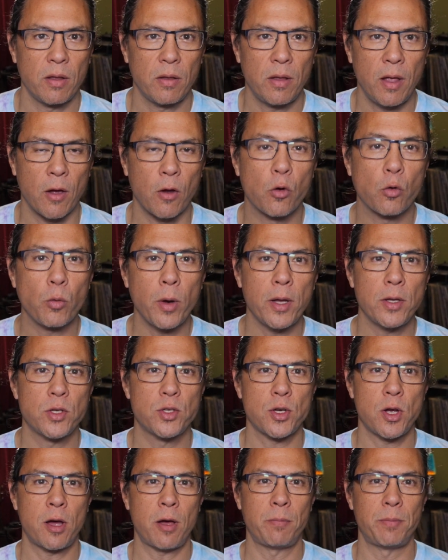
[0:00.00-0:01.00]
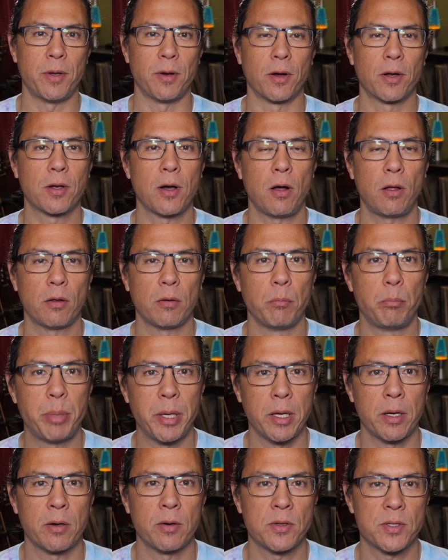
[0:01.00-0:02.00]
Yeah, great job there calling
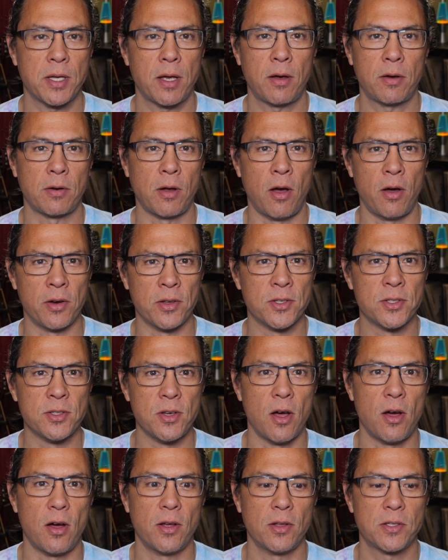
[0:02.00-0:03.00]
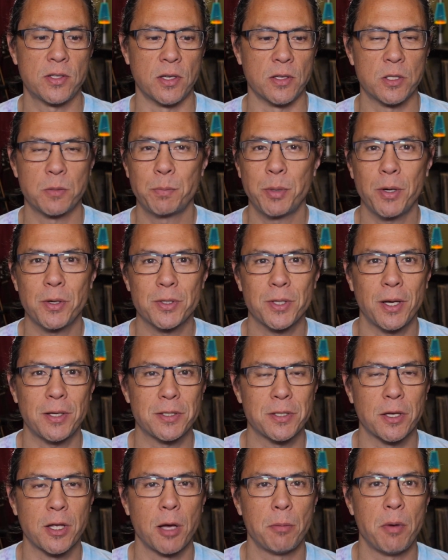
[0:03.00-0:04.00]
Piers out on his nonsense. Piers
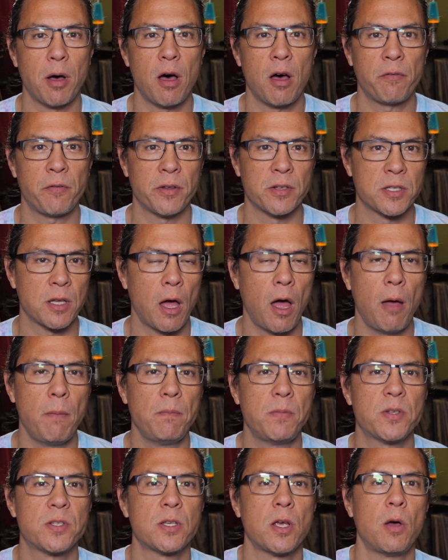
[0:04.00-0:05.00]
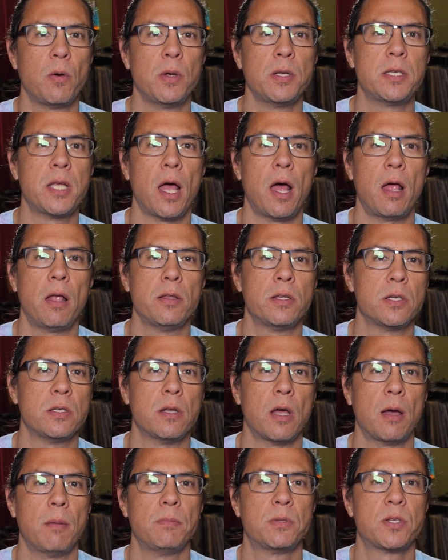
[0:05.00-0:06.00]
likes to come off as, I'm so
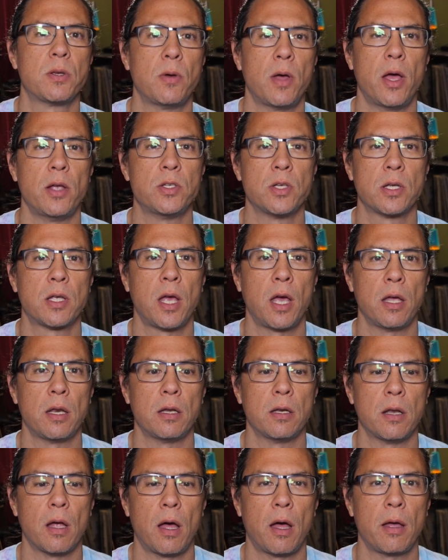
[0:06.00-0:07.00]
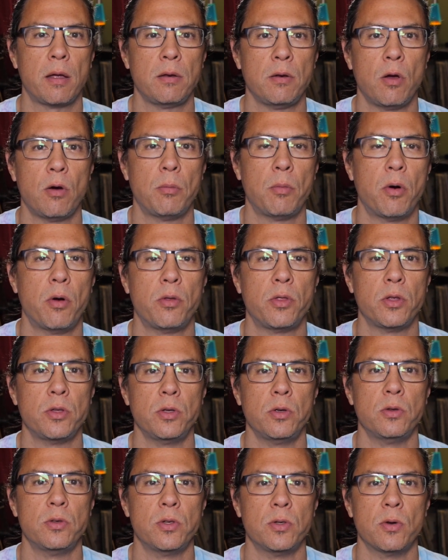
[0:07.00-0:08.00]
intelligent, I'm so educated, I know more than
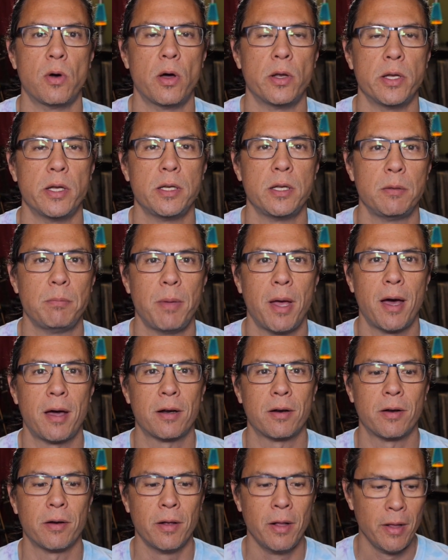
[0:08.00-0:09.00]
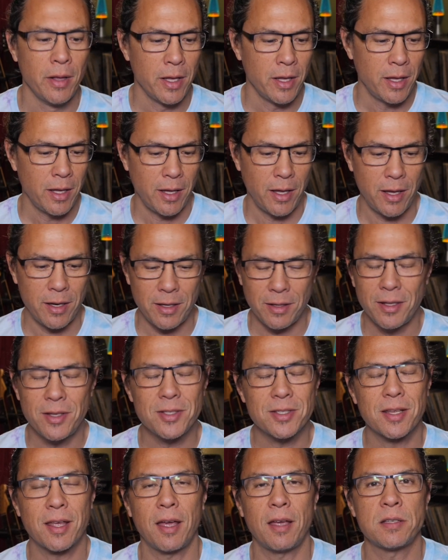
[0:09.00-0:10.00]
you do on any matter. And in
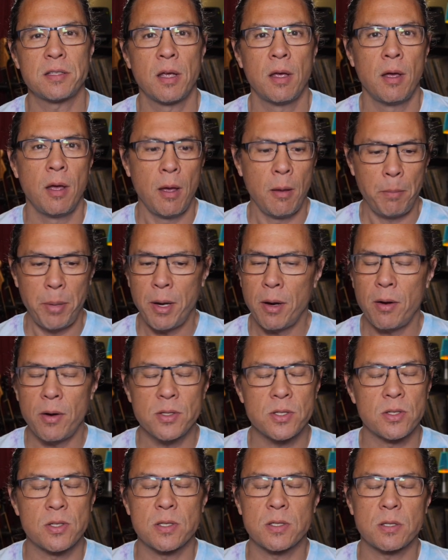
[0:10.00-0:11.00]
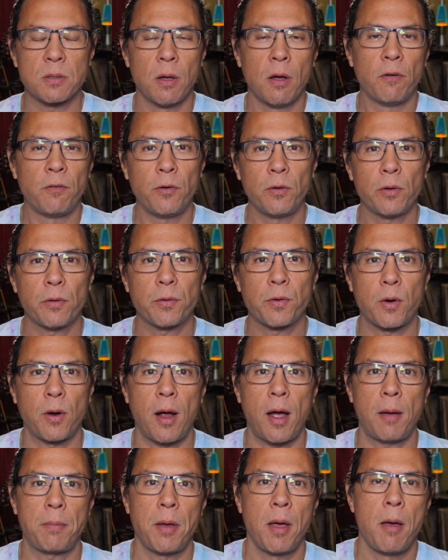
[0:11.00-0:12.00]
this case, Piers is just full of
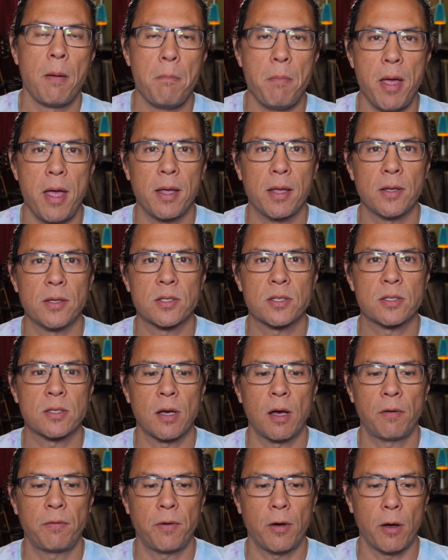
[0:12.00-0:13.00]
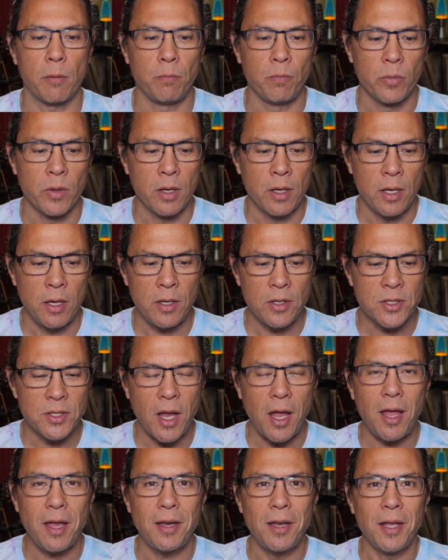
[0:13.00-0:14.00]
crap making stuff up. He's
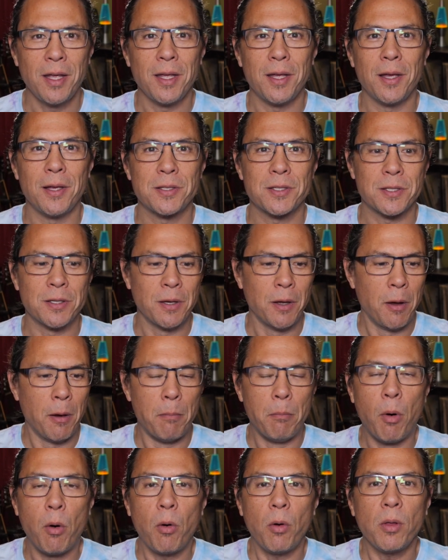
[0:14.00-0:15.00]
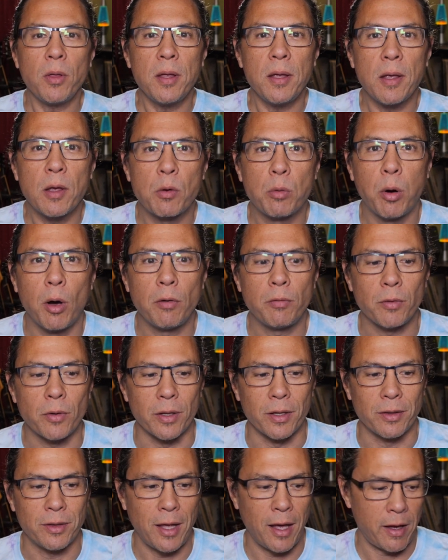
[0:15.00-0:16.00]
saying it's morally
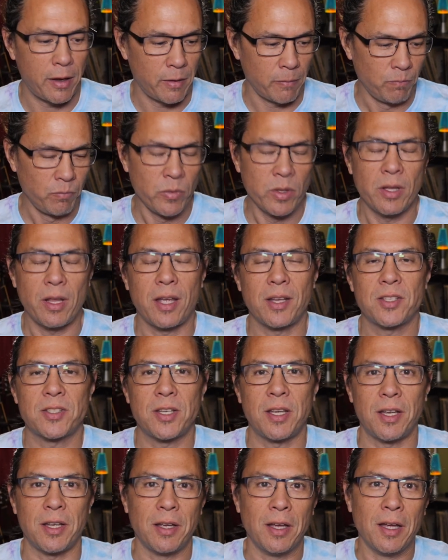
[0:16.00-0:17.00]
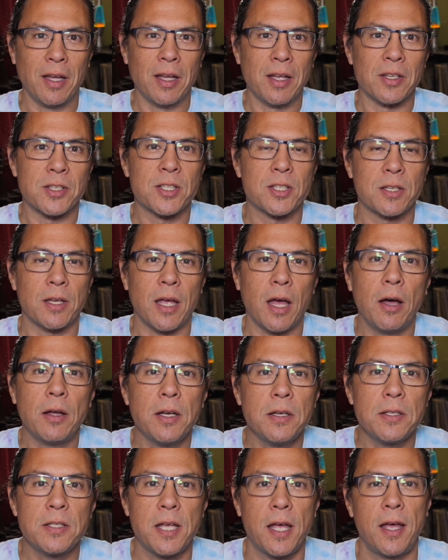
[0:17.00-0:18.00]
equivalent that, like, say,
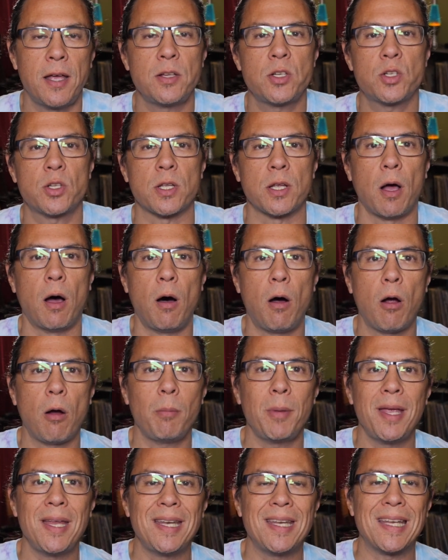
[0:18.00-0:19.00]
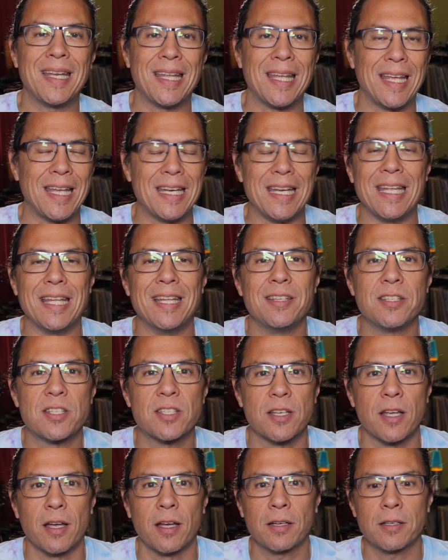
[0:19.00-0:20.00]
unintentionally harming an
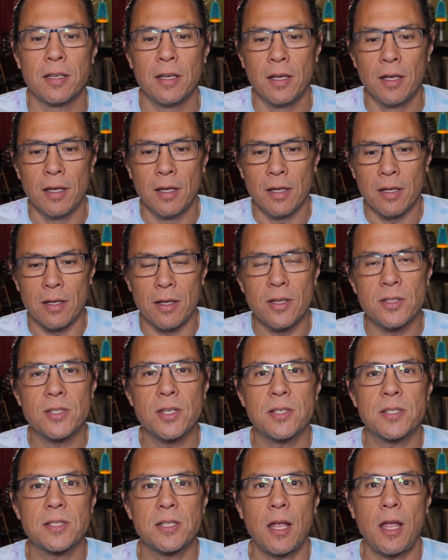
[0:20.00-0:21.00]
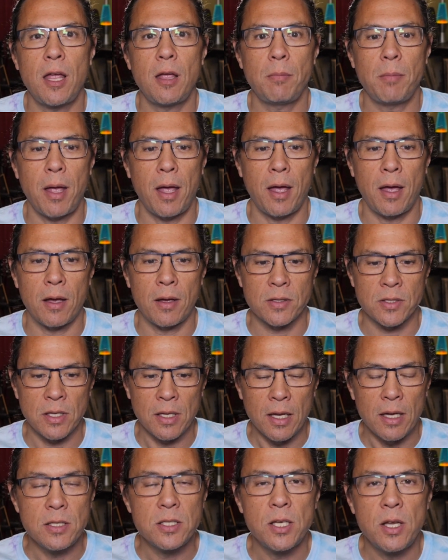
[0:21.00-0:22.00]
insect is the same
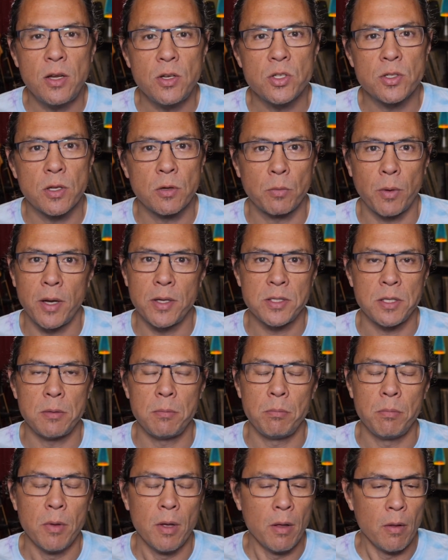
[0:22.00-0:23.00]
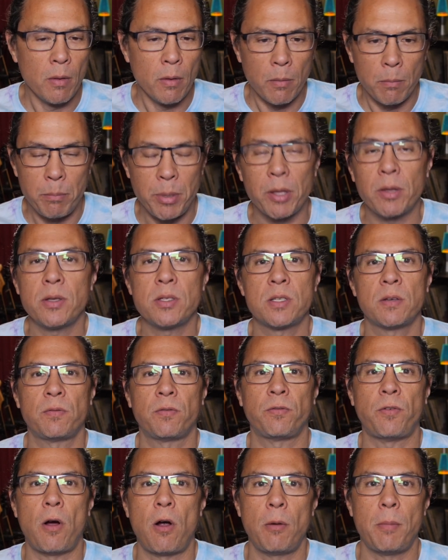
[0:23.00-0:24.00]
as intentionally raising billions
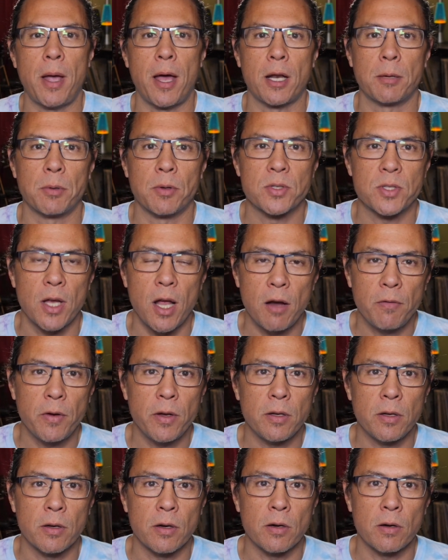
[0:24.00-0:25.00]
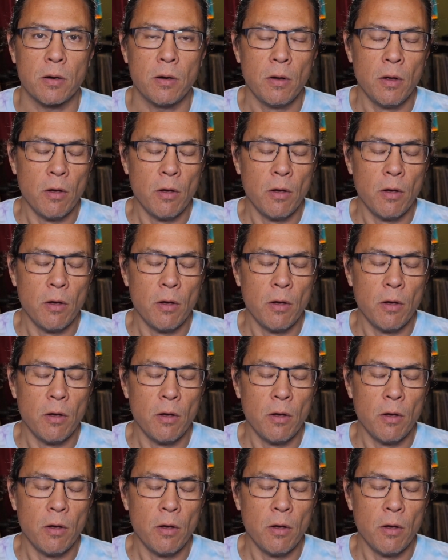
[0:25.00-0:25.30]
of farm animals every year